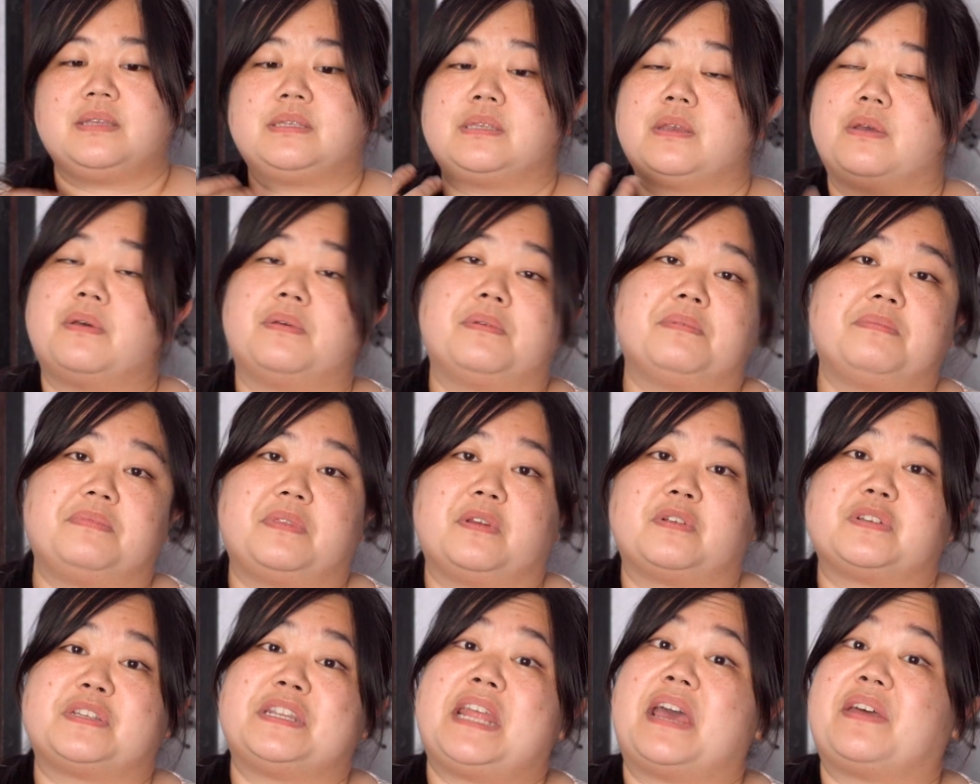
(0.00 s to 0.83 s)
So
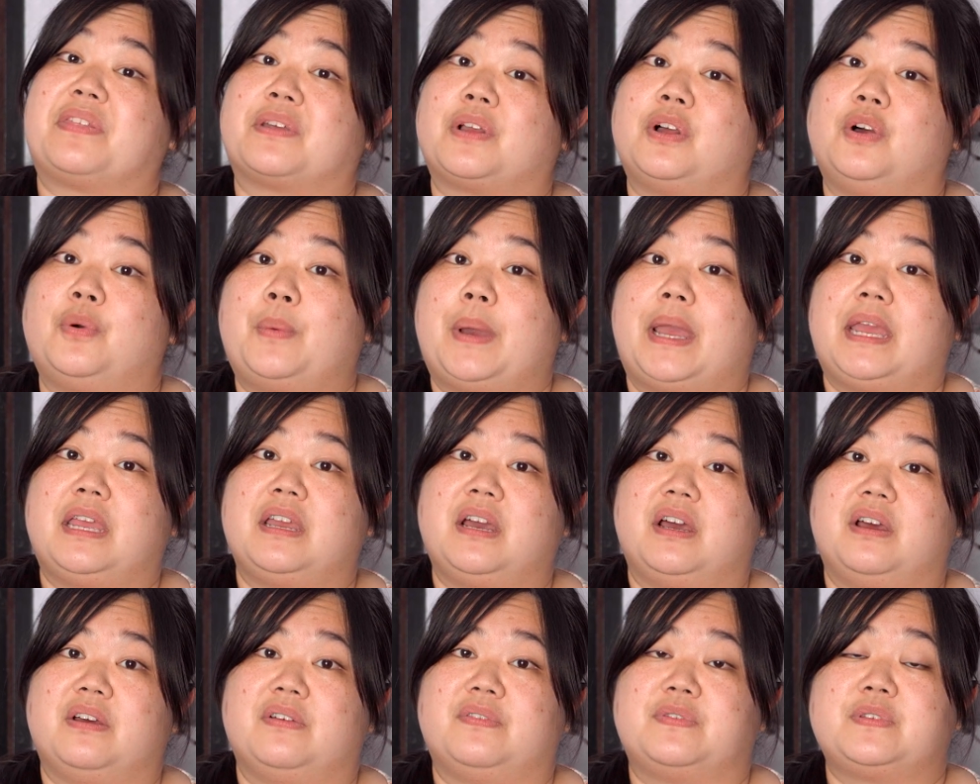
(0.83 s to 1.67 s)
there's an ethical way
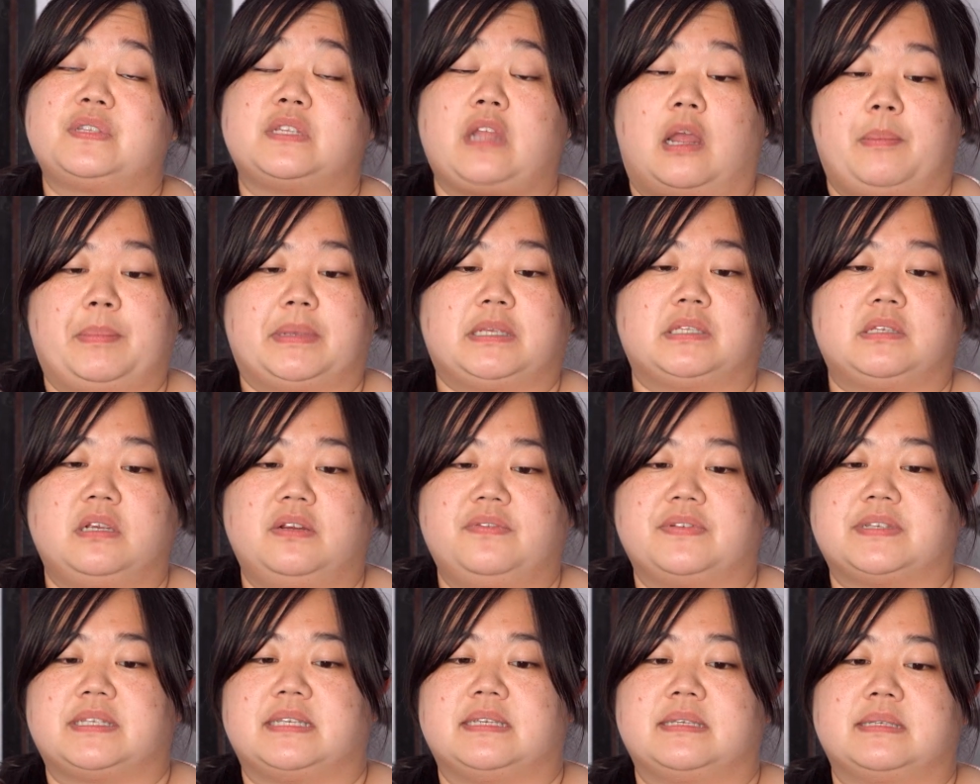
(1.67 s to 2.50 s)
of stopping
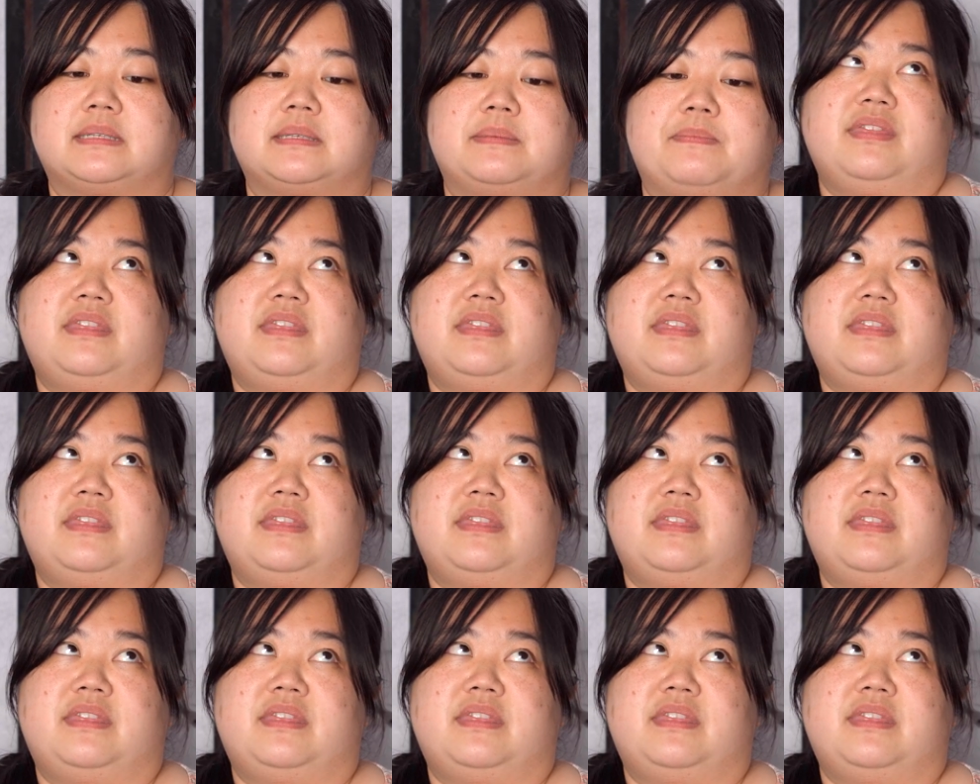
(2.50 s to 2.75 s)
services.